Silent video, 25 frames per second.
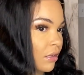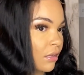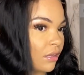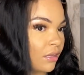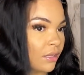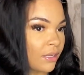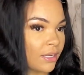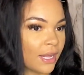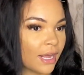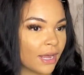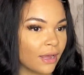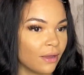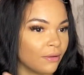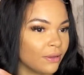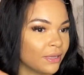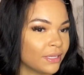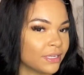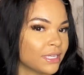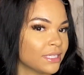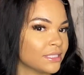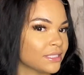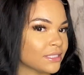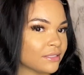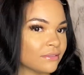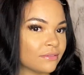now it
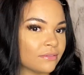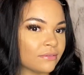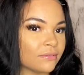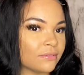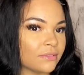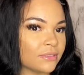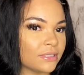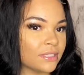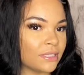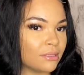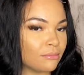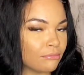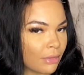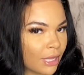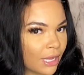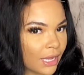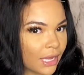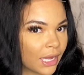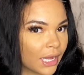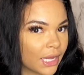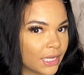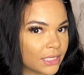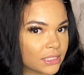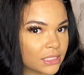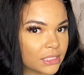doesn't seem like it
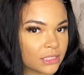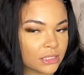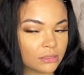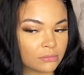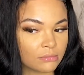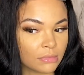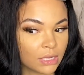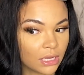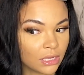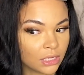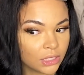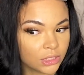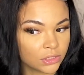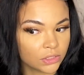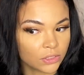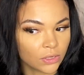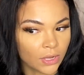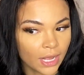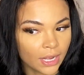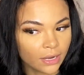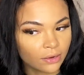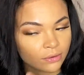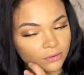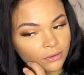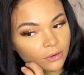has a smell. So
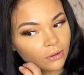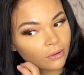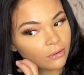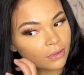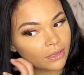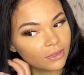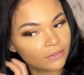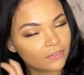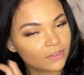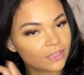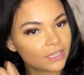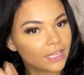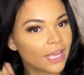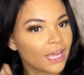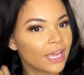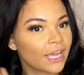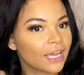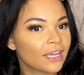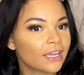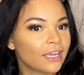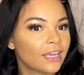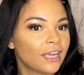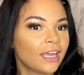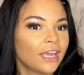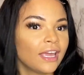I don't know if it
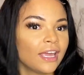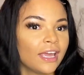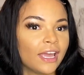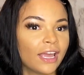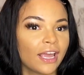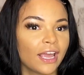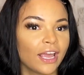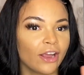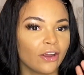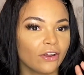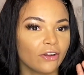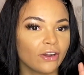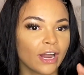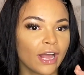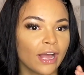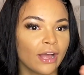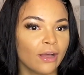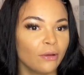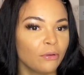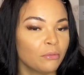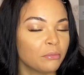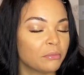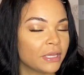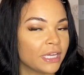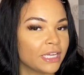like aired
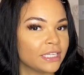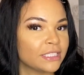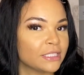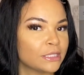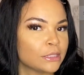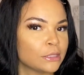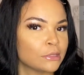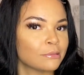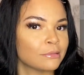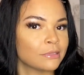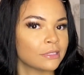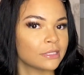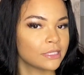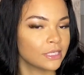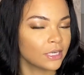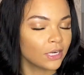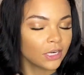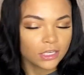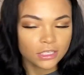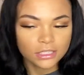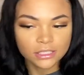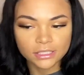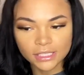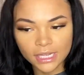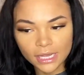out because it's just been sitting
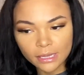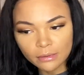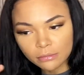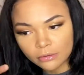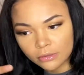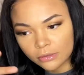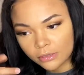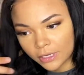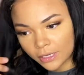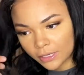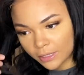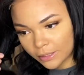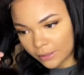on the table.